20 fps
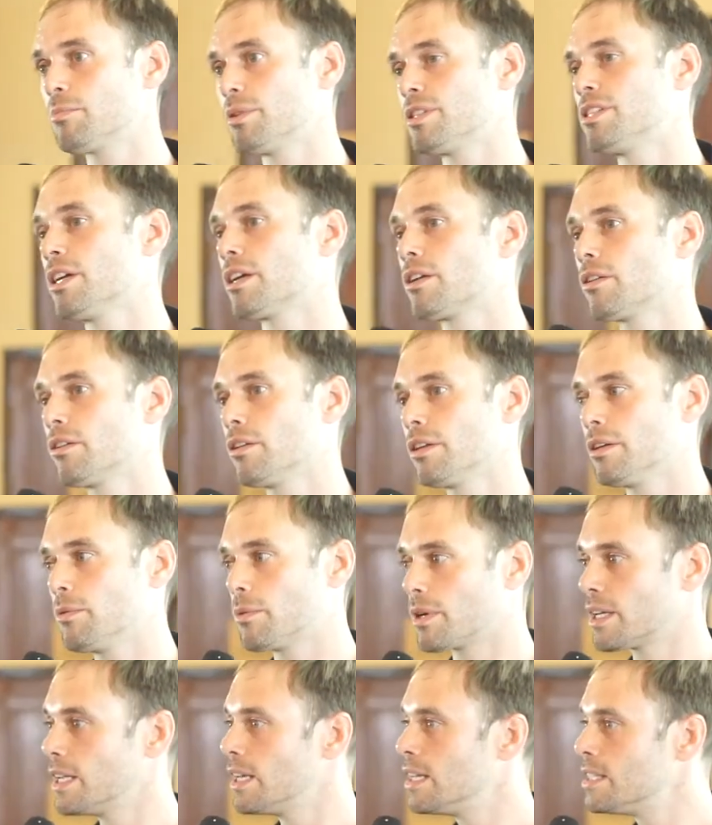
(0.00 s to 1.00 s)
particularly,
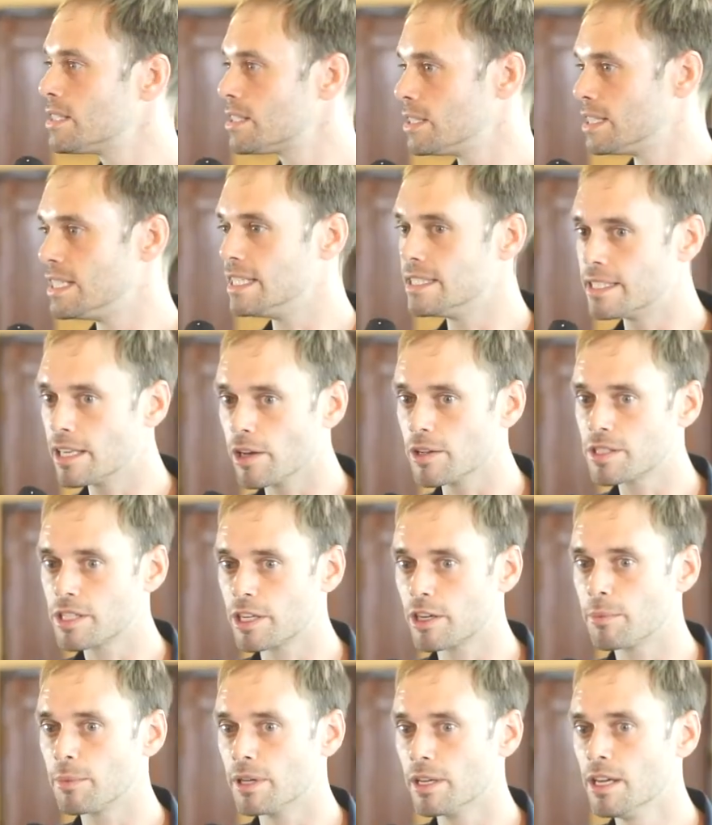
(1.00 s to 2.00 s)
we're getting into details
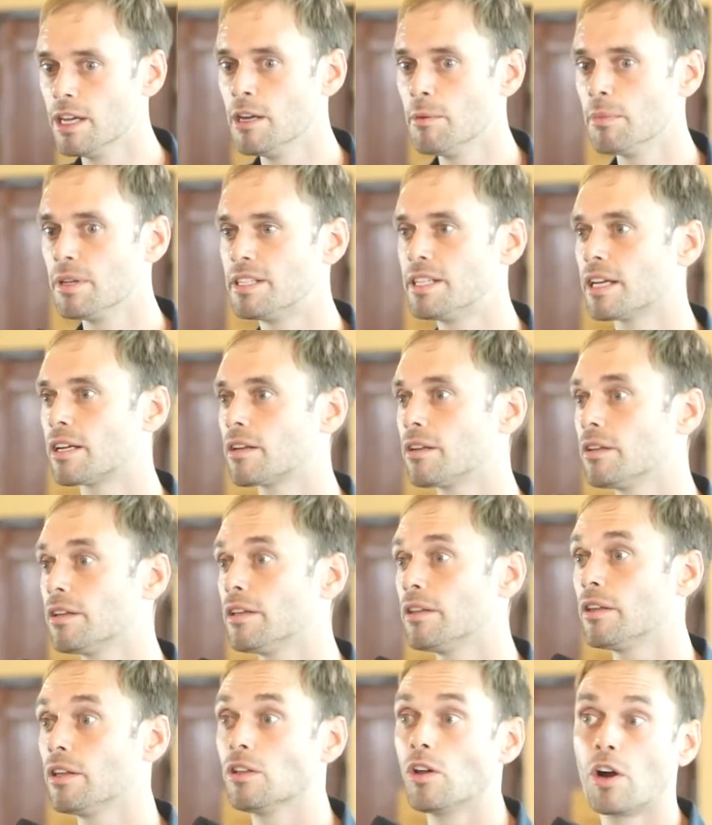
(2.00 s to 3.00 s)
here, but
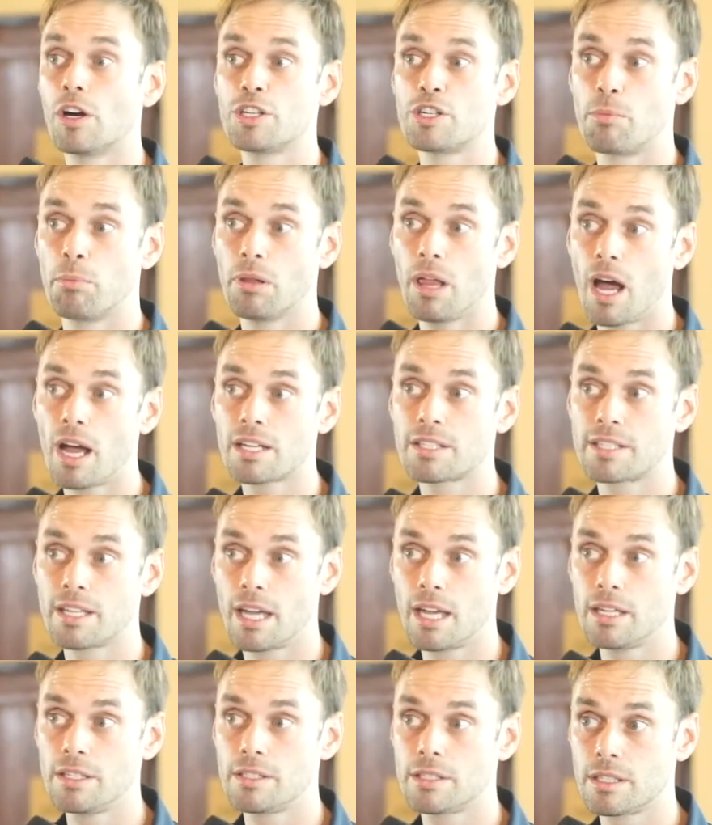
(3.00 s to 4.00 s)
particularly the larger block
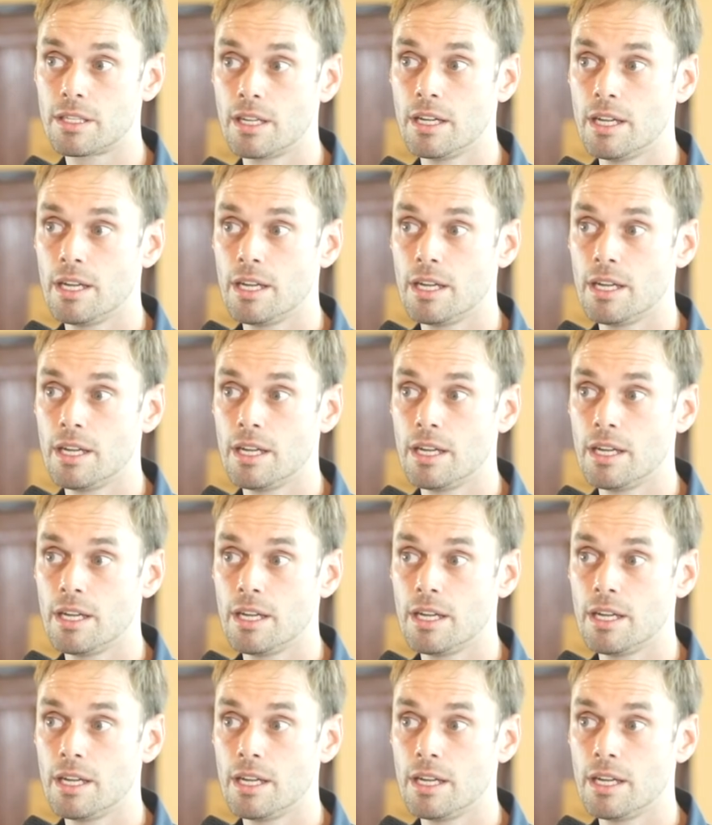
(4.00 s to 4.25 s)
size